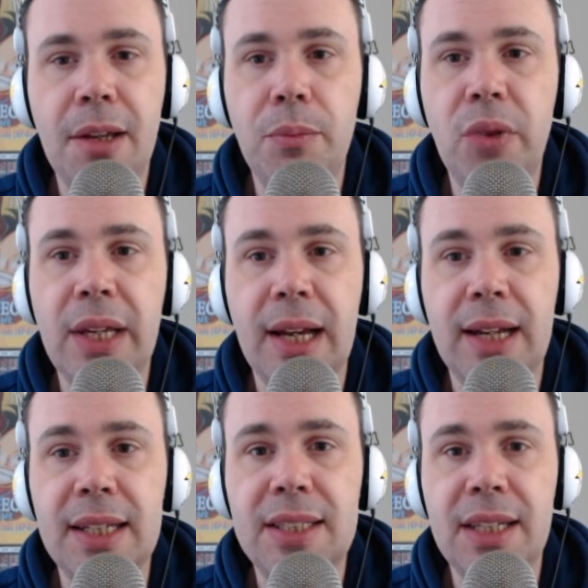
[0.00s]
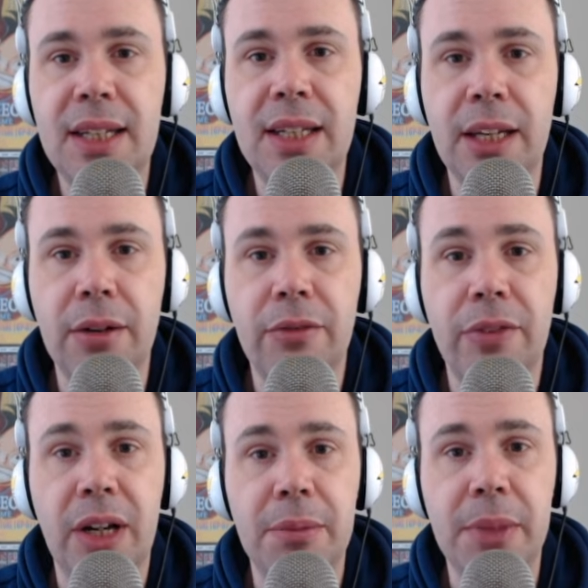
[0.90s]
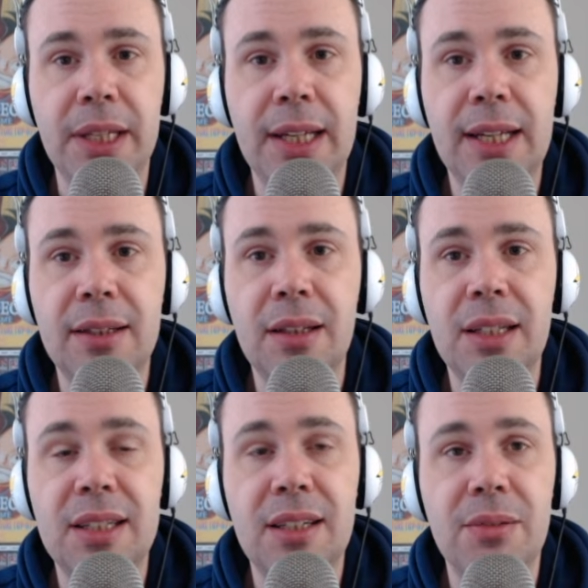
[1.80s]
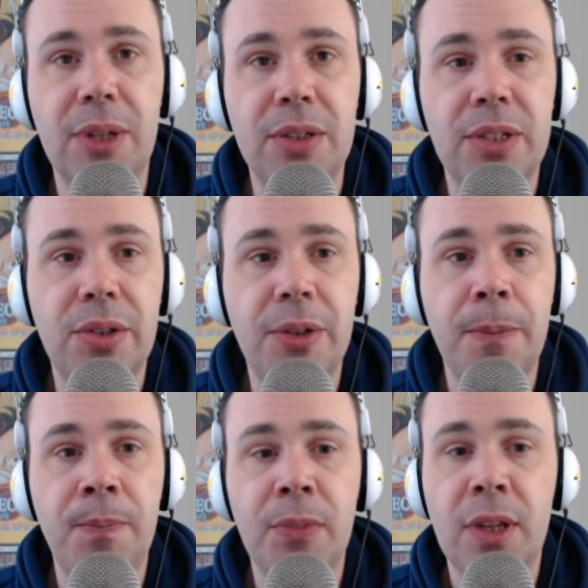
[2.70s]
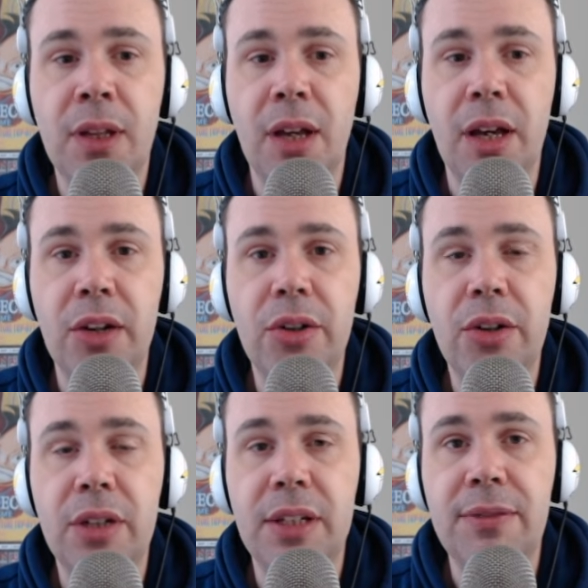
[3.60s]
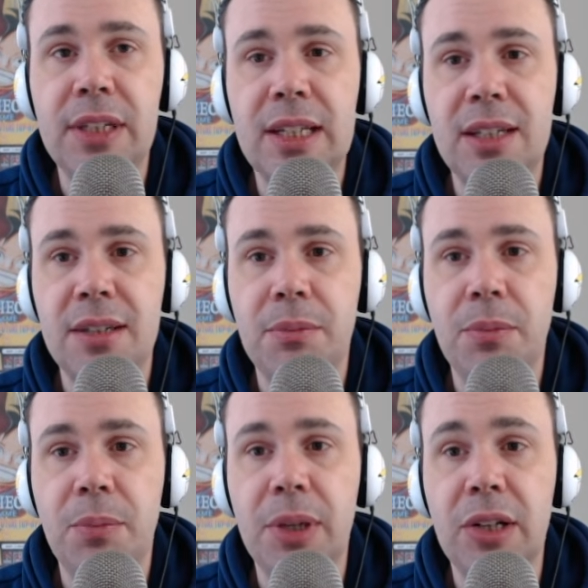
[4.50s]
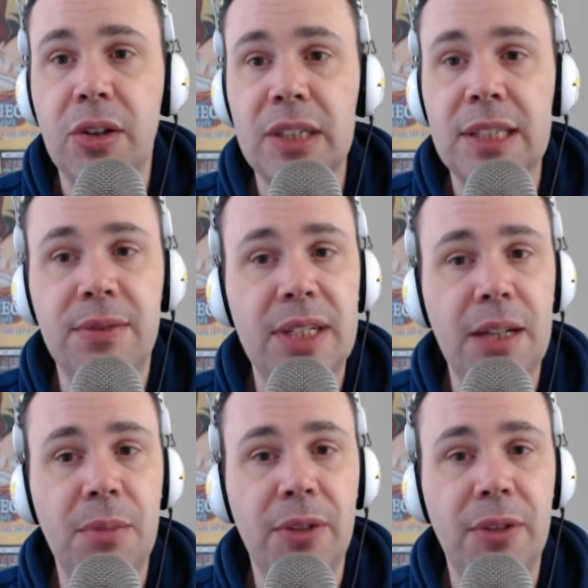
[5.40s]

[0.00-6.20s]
We are seeing It'll Frighten Me in the list as well. So I don't know if this is because they've seen my